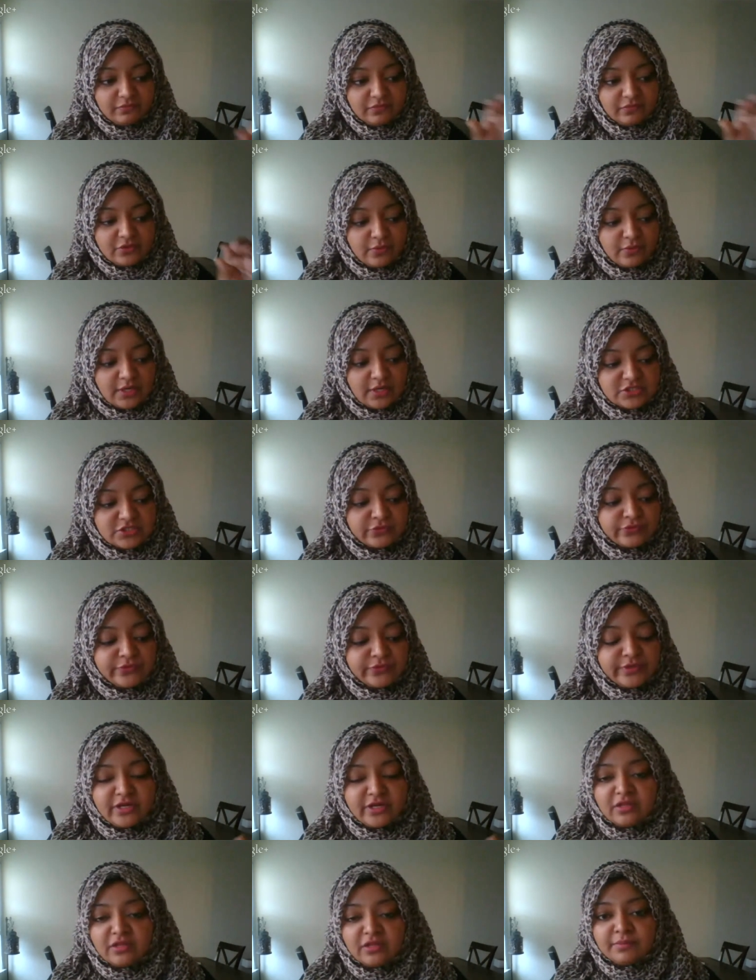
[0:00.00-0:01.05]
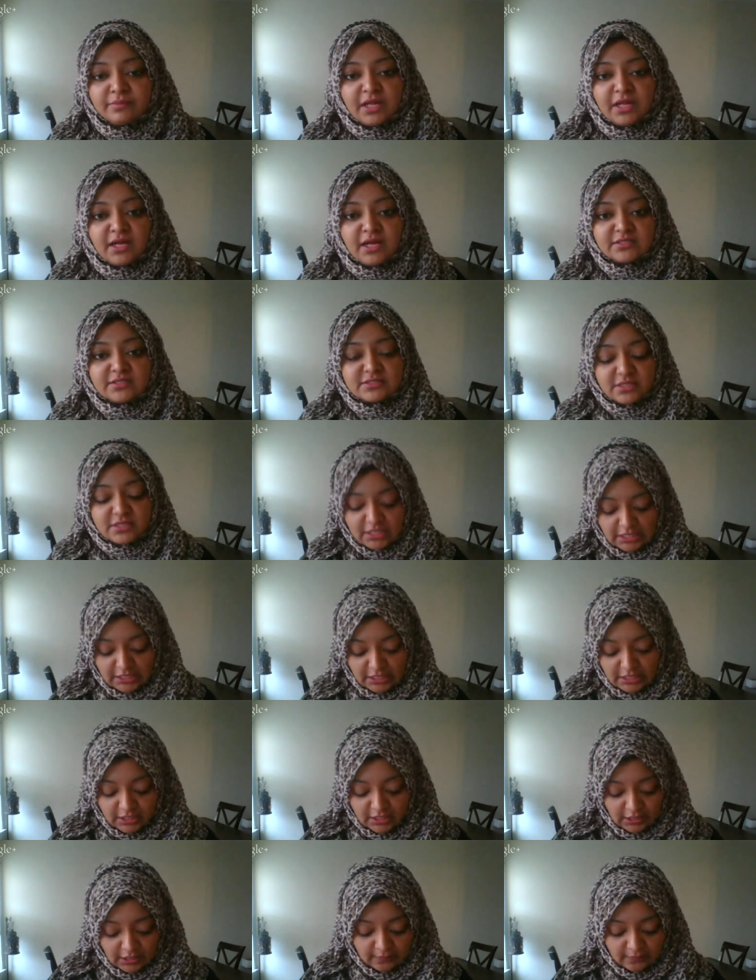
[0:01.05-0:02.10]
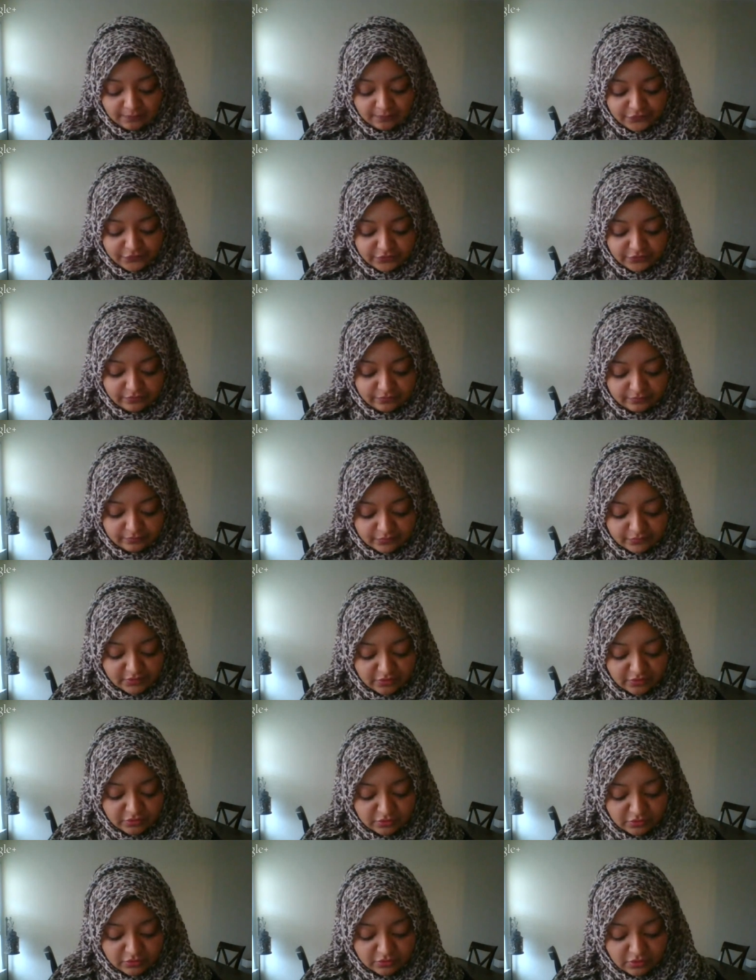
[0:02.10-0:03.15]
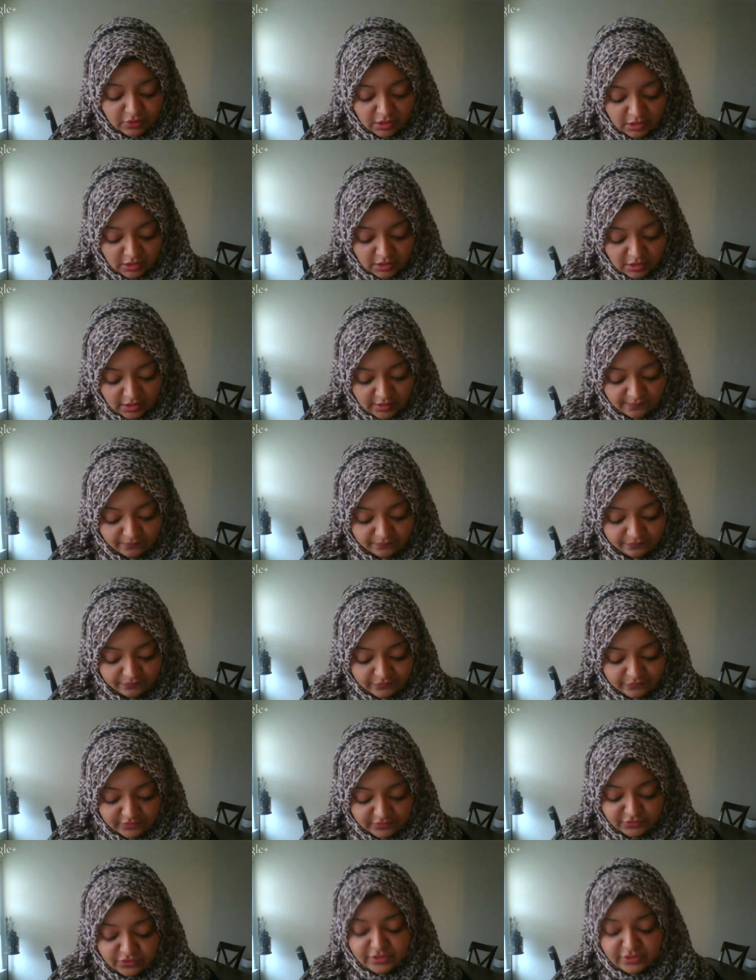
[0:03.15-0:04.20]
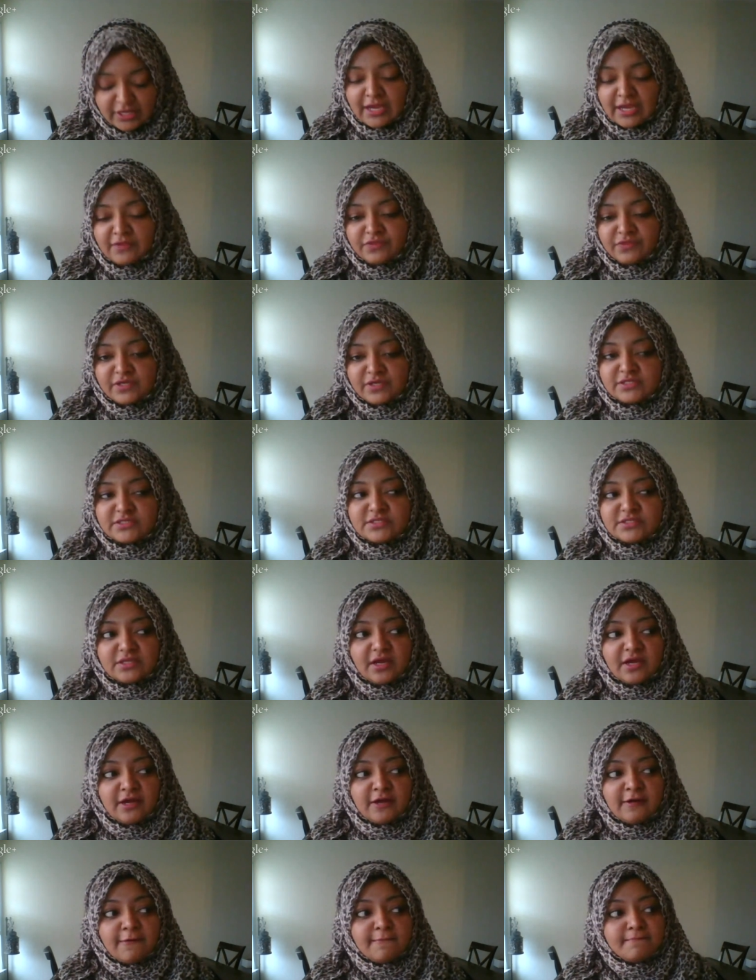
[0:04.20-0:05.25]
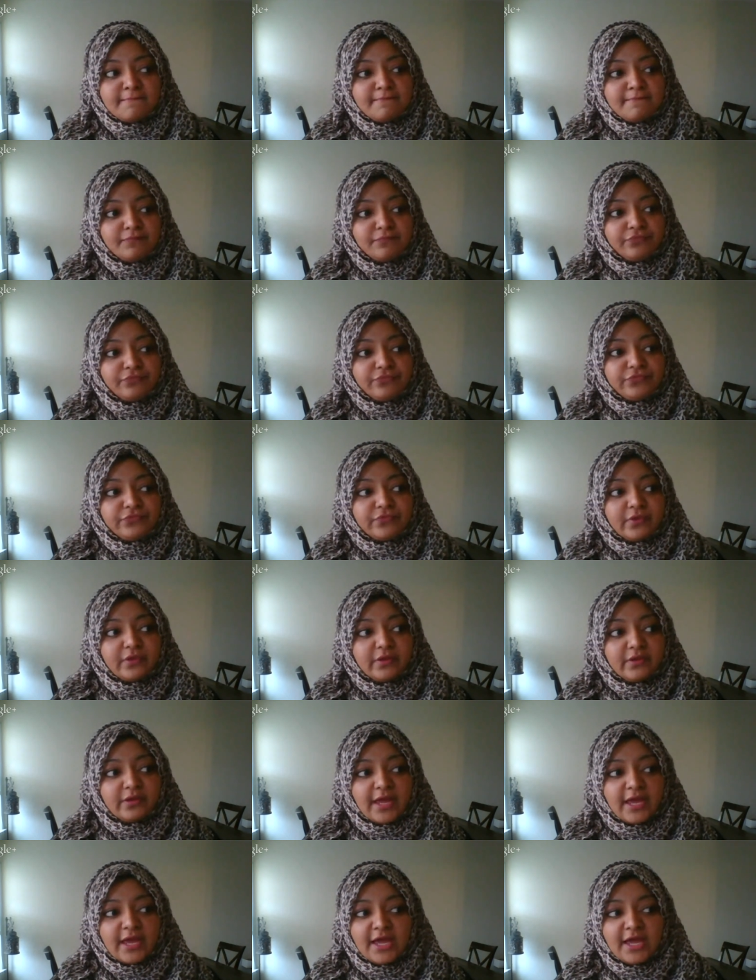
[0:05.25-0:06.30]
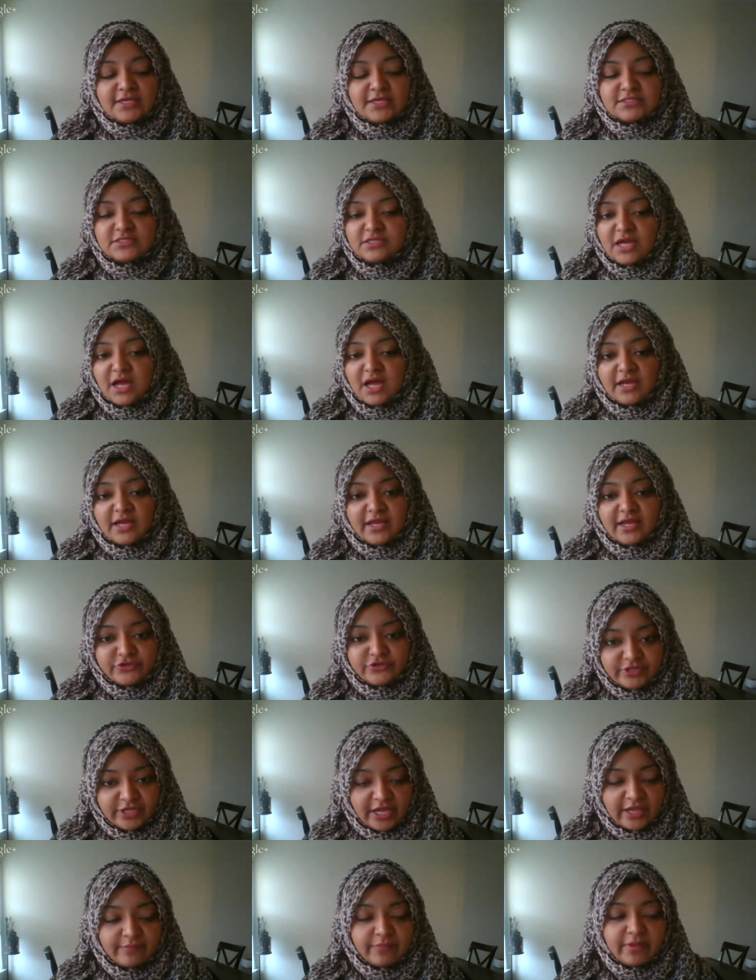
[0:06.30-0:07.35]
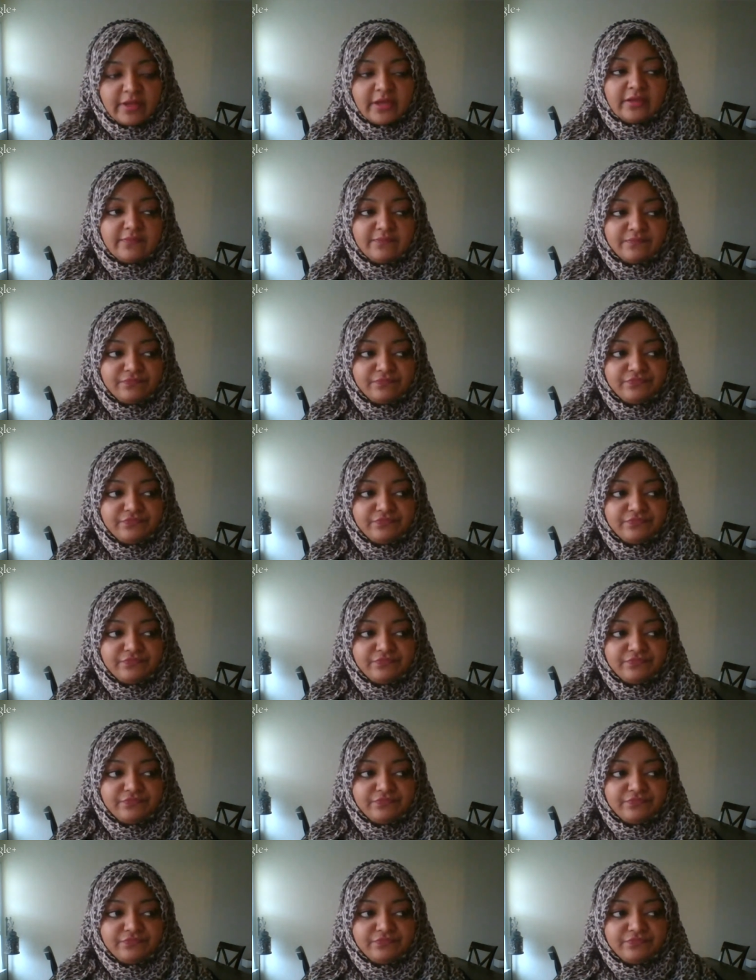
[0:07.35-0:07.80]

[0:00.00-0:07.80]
the ones who read all the blogs, who are looking at this as not entertainment,